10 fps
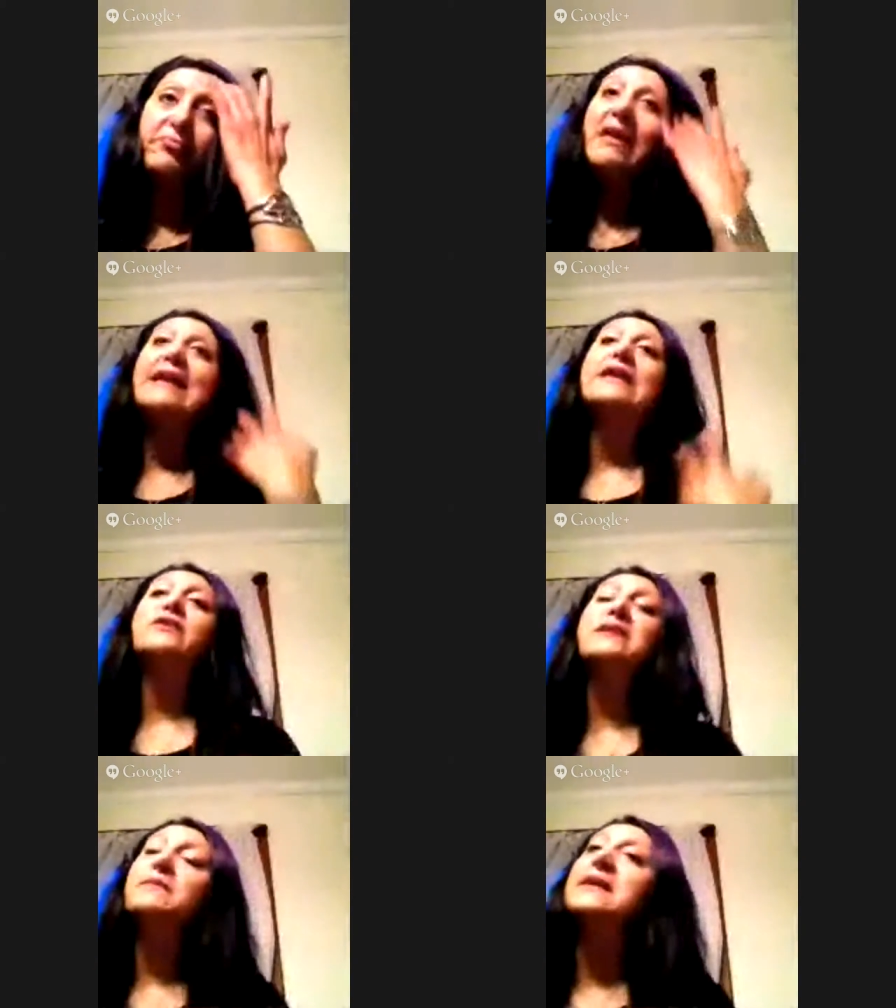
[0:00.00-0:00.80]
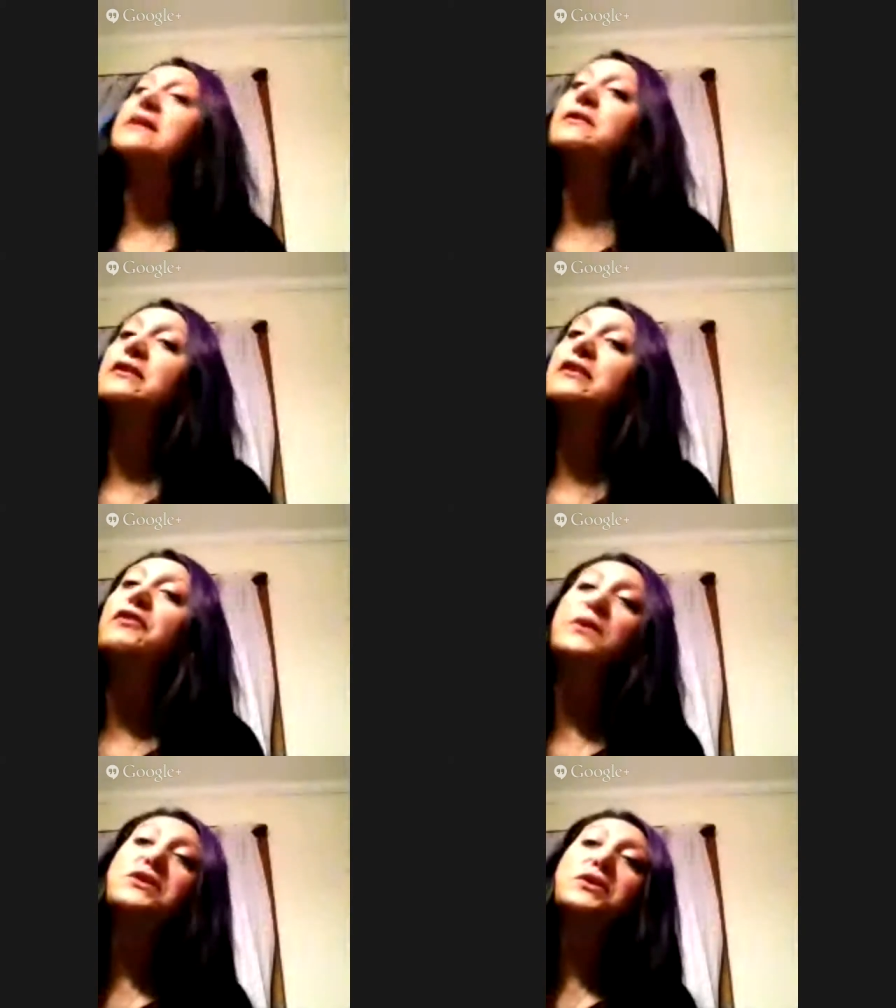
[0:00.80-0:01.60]
And I do something a little
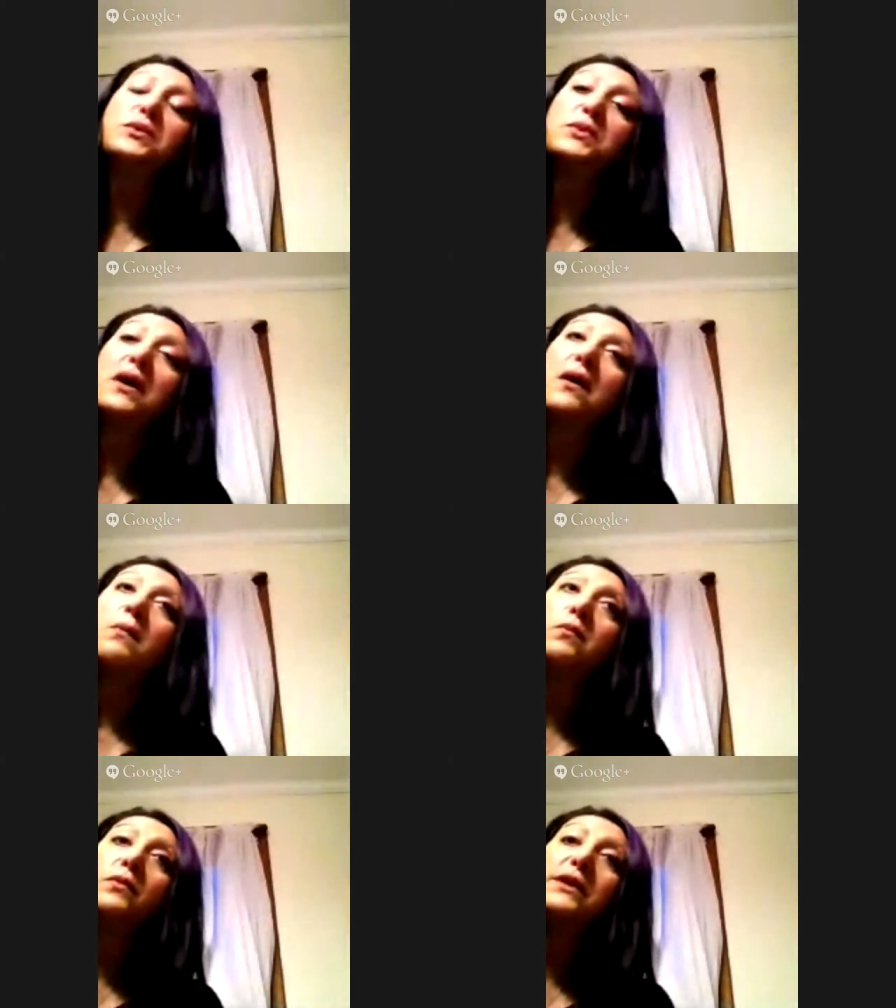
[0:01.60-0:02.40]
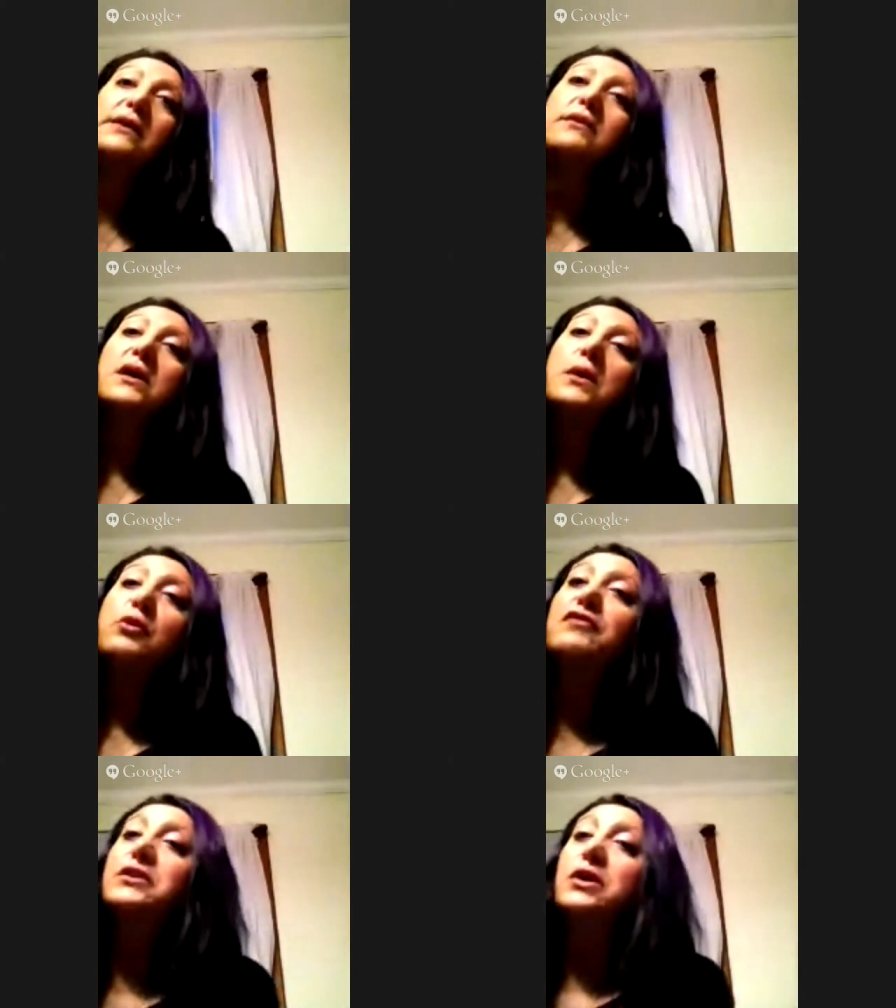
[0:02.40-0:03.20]
different, which we had
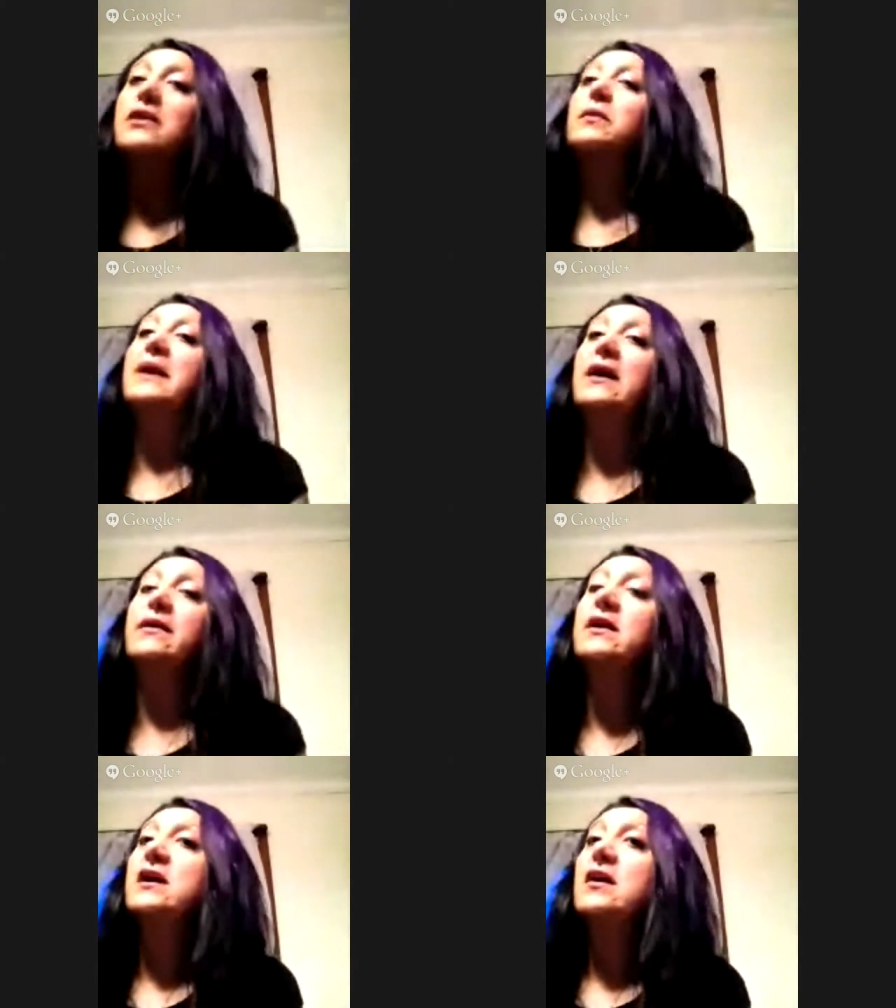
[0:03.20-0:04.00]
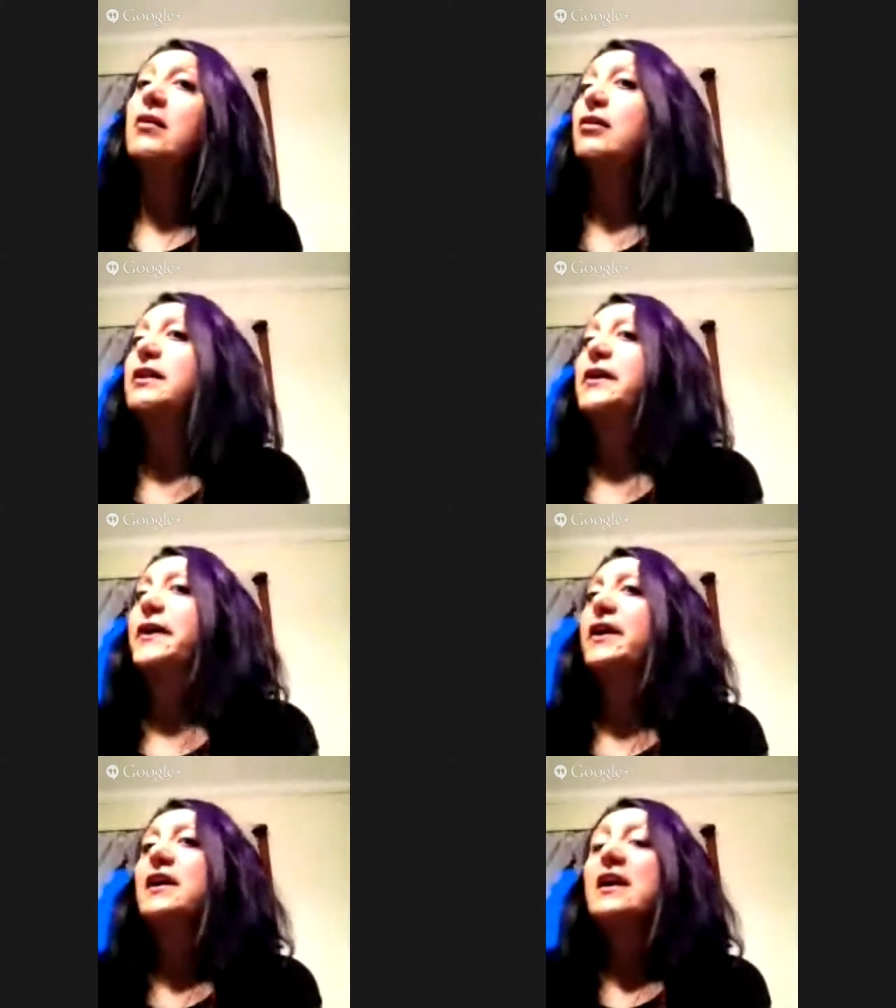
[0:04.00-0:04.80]
briefly talked about earlier,